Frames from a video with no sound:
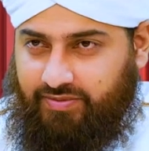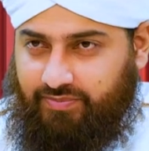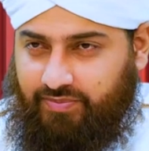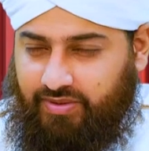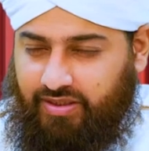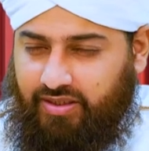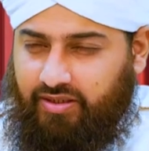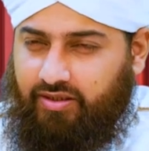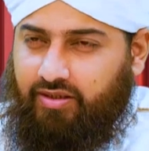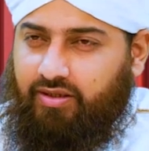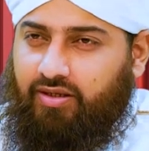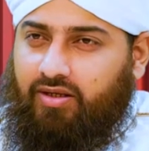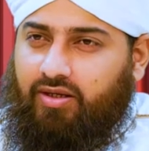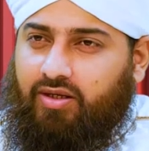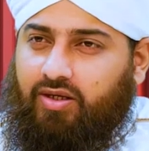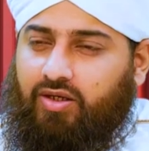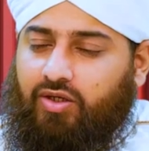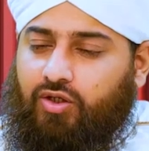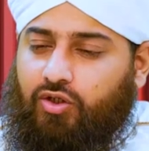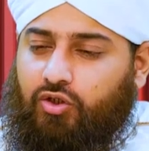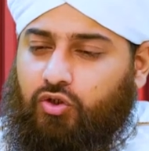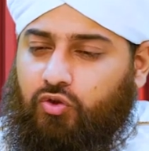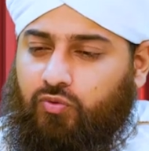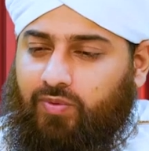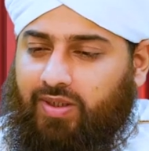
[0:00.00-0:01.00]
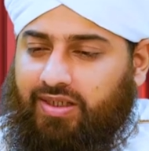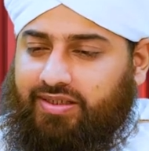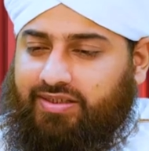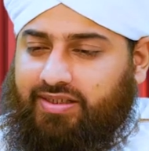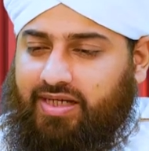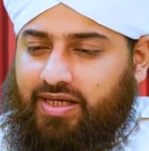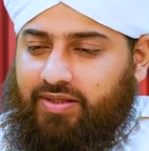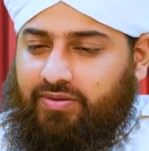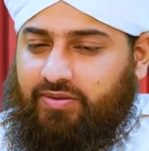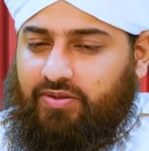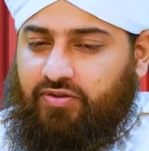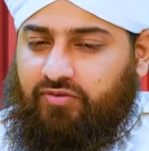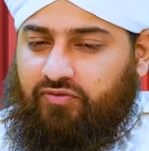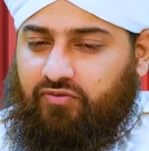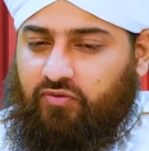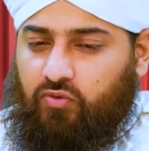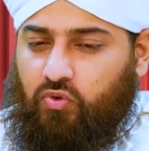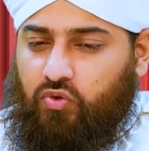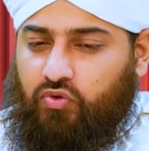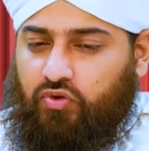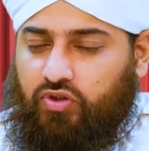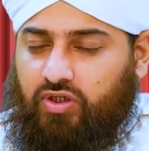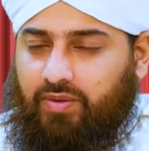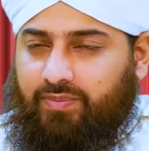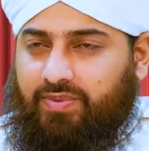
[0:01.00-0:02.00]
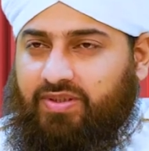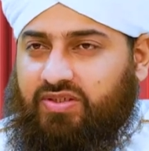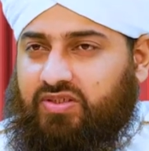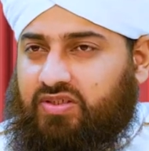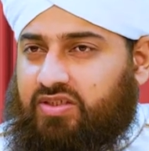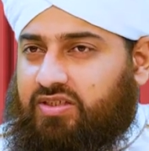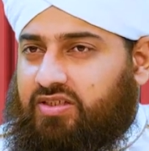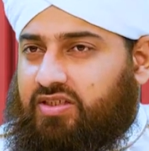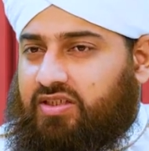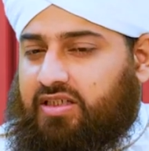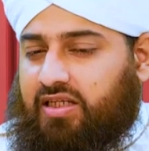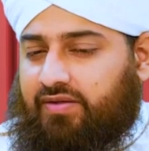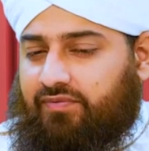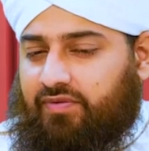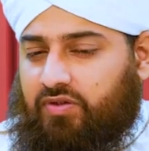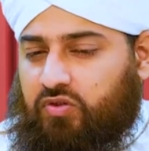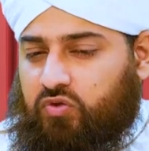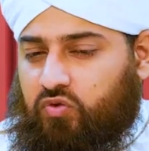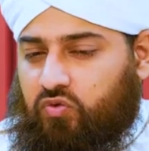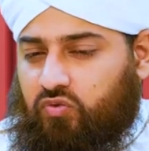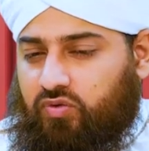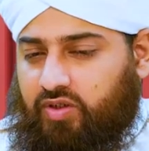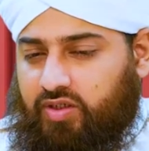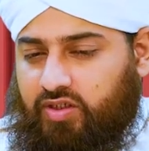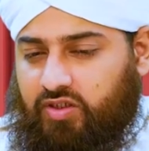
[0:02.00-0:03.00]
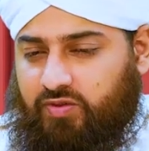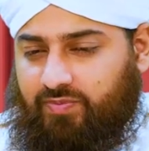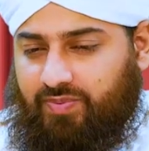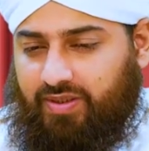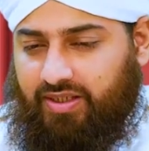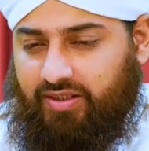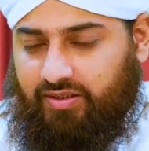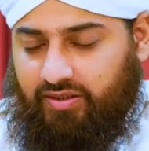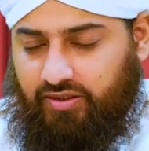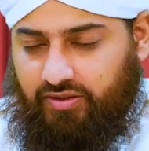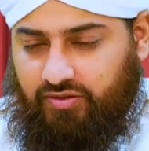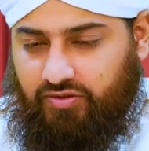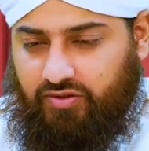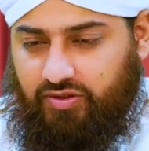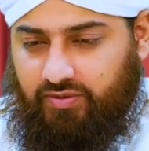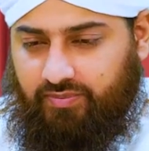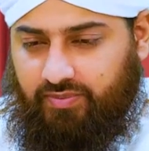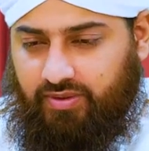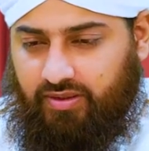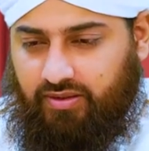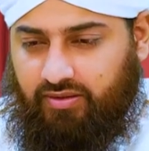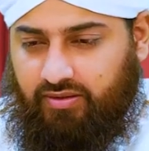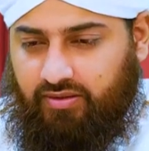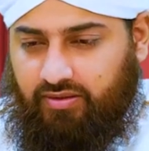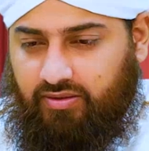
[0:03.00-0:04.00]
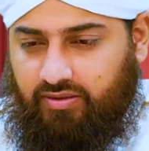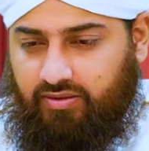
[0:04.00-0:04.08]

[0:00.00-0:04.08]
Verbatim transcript: me to attend the forthcoming city-level Sunnah-inspiring Ijtima.